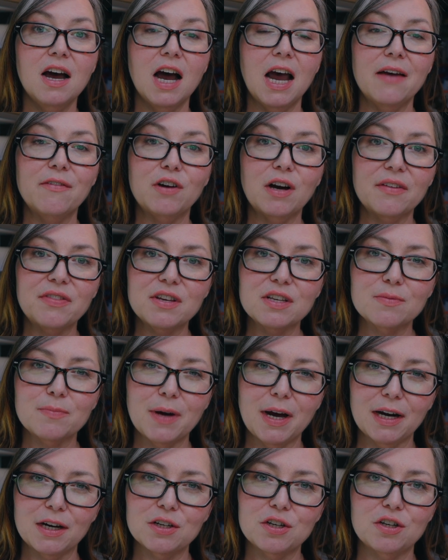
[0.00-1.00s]
I've got these
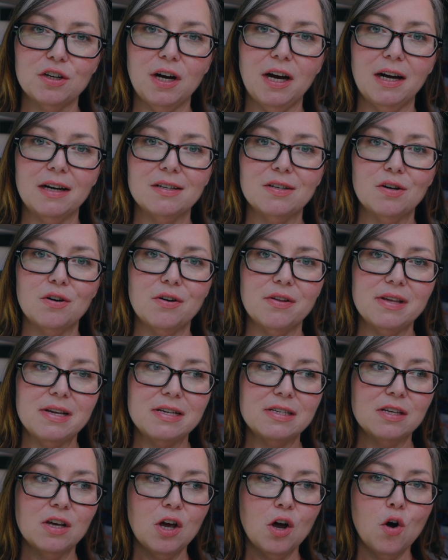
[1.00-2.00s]
MaxTrax that are
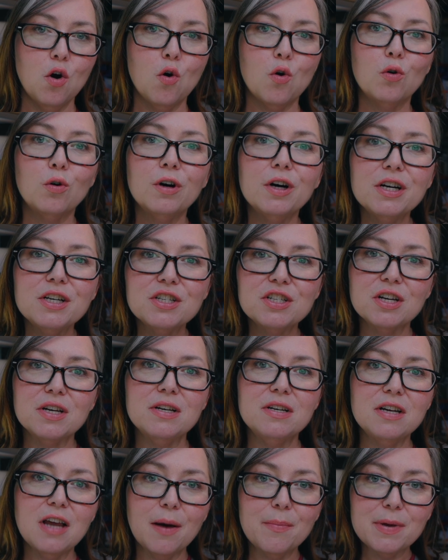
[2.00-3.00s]
these orange,
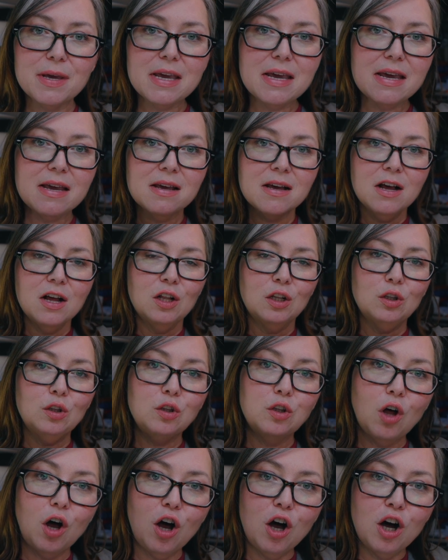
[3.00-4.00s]
nubby,
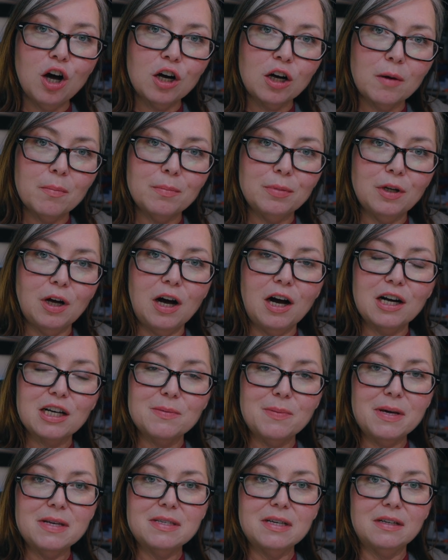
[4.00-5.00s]
long
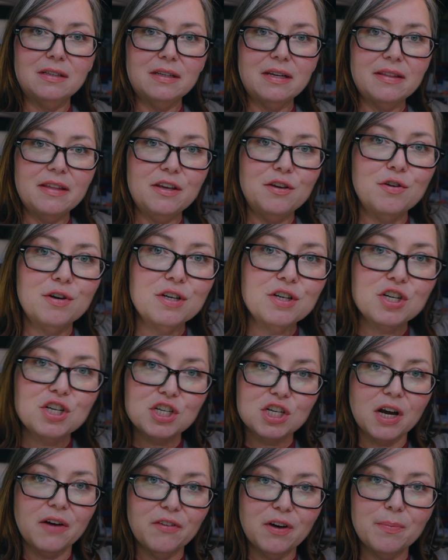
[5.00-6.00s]
blocks basically that you can
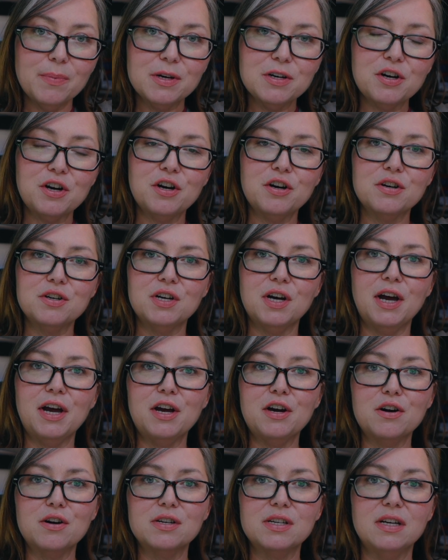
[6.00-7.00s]
shove up under your
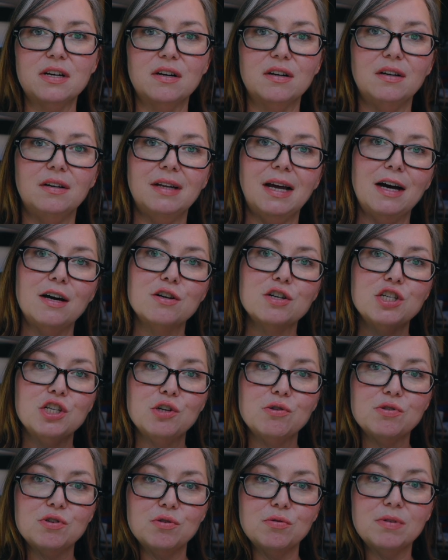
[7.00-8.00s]
tires, and it allows
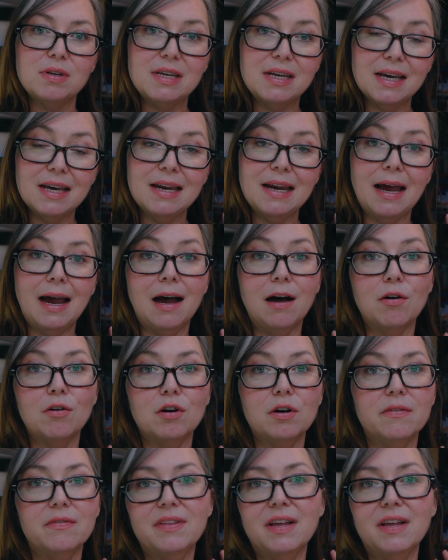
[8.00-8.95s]
you to get out of